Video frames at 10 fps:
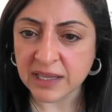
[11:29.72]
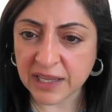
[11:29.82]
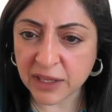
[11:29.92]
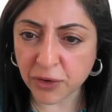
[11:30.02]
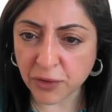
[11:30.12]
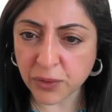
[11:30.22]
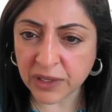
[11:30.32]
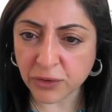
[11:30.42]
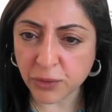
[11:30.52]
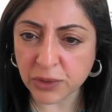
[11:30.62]
Either you
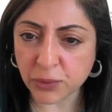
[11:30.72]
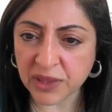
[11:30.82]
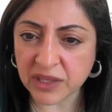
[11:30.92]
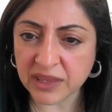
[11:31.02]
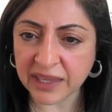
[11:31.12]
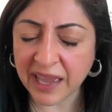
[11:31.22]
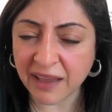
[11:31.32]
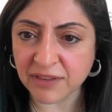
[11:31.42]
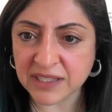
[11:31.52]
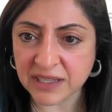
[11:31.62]
can do it within the
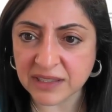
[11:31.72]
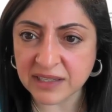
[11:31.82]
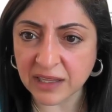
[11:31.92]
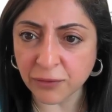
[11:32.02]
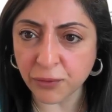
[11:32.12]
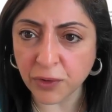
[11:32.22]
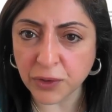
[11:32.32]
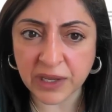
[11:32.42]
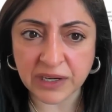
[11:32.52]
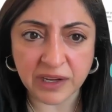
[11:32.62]
canvas itself, or
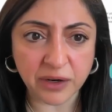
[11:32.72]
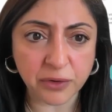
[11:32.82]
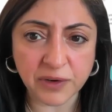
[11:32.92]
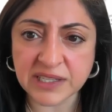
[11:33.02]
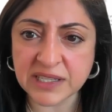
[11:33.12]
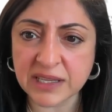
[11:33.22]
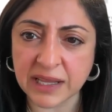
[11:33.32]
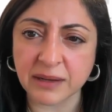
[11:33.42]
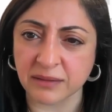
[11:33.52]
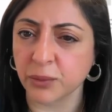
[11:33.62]
you can increase it
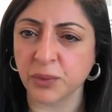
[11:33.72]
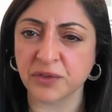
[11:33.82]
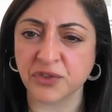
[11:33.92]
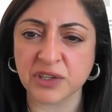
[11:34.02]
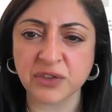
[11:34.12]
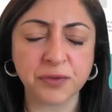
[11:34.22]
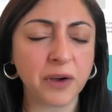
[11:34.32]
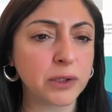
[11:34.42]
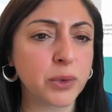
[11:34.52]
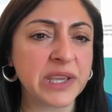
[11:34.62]
and we're just
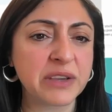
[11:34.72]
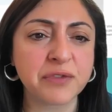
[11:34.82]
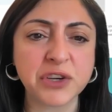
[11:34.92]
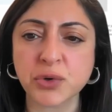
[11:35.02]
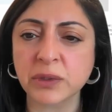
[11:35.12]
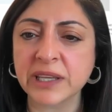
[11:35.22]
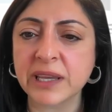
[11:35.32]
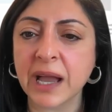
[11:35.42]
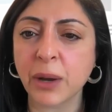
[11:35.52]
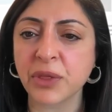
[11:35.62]
following visually
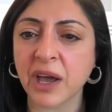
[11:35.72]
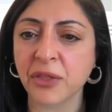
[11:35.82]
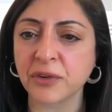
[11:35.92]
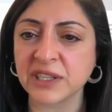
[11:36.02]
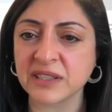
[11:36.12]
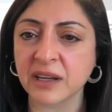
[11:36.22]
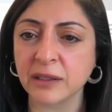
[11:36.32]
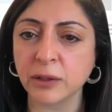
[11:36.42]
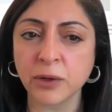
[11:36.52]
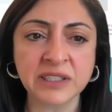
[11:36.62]
how the other
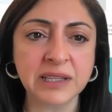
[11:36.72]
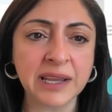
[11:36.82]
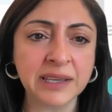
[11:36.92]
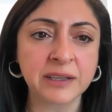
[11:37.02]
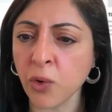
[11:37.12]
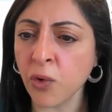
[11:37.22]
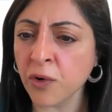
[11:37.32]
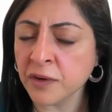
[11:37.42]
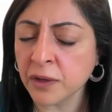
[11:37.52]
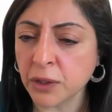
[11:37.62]
design looks like,
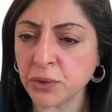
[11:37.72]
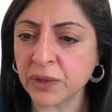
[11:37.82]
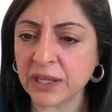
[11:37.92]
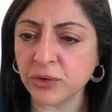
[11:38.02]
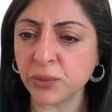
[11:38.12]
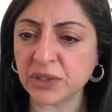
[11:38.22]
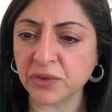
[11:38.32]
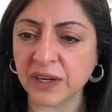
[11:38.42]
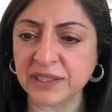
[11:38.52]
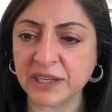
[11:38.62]
or you can do it
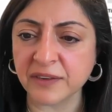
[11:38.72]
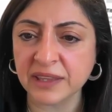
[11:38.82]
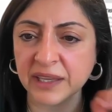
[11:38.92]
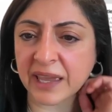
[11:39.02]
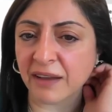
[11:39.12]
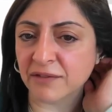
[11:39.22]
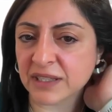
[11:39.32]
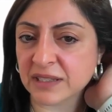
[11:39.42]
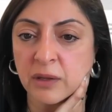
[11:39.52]
right here in the canvas.